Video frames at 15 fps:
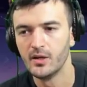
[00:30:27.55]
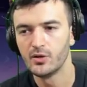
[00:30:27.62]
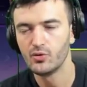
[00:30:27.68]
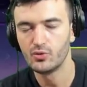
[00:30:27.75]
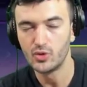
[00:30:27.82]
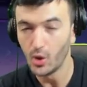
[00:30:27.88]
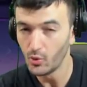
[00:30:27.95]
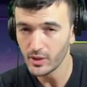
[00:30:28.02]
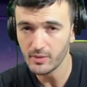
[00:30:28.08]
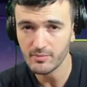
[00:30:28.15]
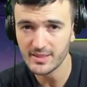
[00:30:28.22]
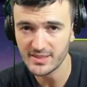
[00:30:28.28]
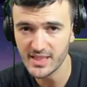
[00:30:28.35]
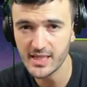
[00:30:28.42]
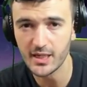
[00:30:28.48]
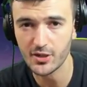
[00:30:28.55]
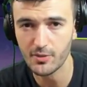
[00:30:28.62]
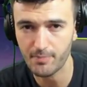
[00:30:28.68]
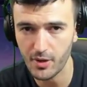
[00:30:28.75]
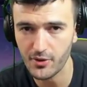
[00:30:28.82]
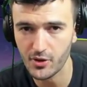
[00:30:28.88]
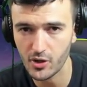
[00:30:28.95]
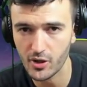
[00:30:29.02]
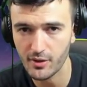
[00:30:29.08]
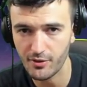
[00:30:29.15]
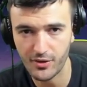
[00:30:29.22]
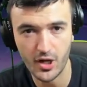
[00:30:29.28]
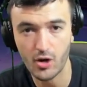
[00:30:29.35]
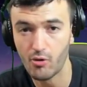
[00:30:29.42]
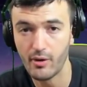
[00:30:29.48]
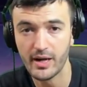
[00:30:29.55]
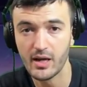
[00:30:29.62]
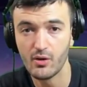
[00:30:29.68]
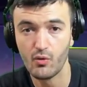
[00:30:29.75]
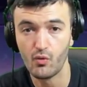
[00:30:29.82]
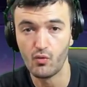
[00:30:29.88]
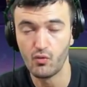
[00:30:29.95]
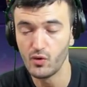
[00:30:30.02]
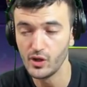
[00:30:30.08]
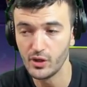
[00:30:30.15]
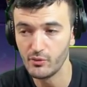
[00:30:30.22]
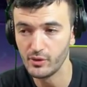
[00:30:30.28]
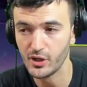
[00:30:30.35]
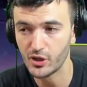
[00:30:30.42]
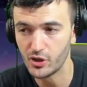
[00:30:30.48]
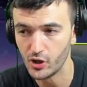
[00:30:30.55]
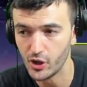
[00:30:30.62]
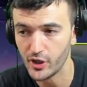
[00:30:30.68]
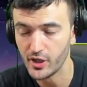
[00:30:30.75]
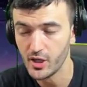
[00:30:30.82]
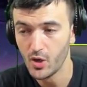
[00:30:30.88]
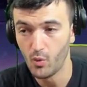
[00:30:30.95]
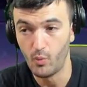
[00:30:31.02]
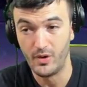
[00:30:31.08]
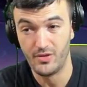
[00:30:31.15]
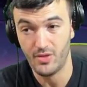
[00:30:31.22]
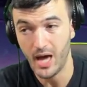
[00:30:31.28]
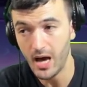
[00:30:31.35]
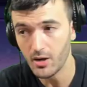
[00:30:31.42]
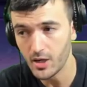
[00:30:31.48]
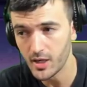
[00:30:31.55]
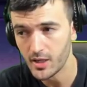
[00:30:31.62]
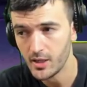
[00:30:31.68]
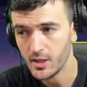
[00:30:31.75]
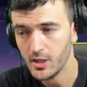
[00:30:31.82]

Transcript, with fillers: You don't need Mystique on your Brotherhood, they're already really good without her.